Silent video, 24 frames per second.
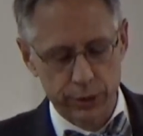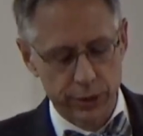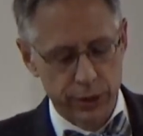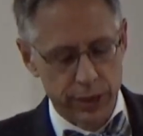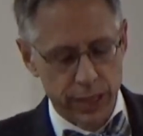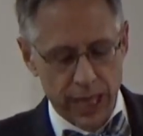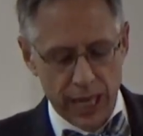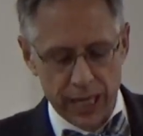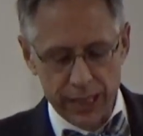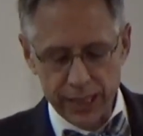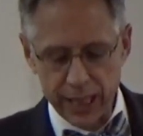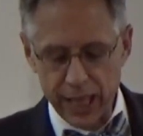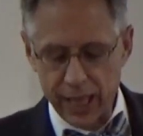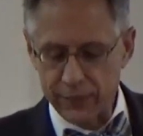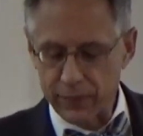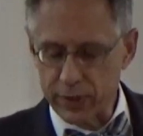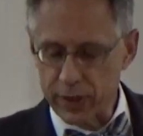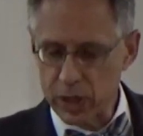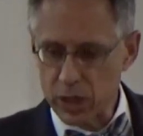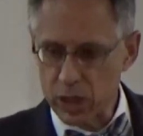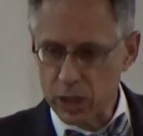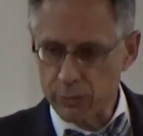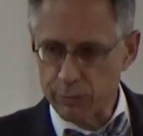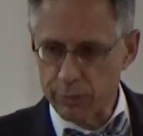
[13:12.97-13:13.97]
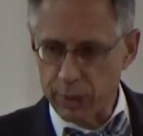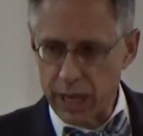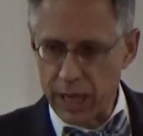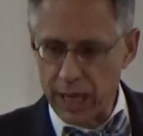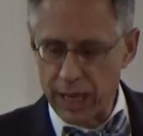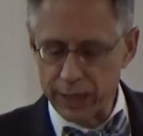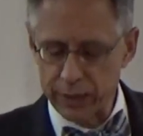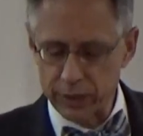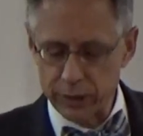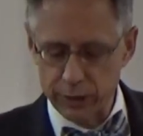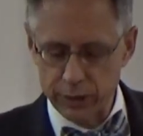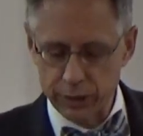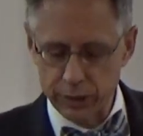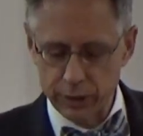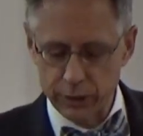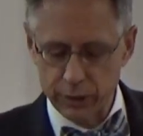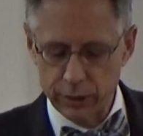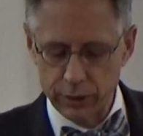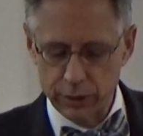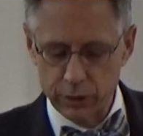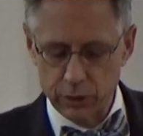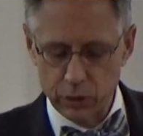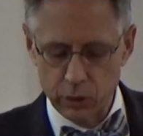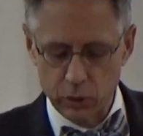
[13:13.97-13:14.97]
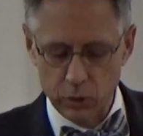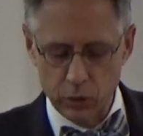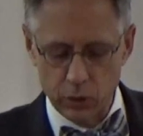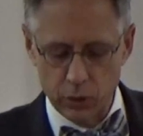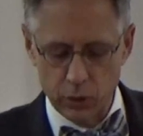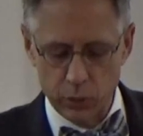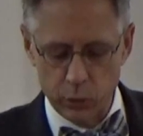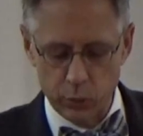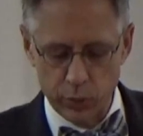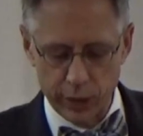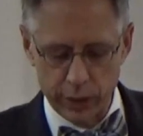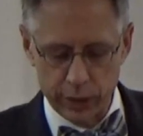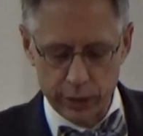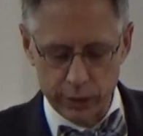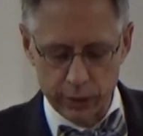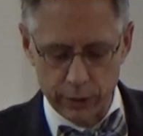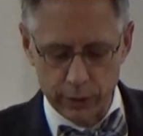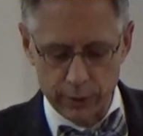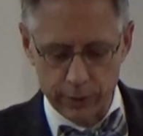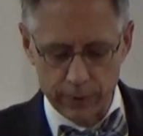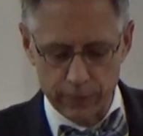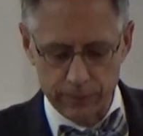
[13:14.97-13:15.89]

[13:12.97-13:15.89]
not having spot or wrinkle,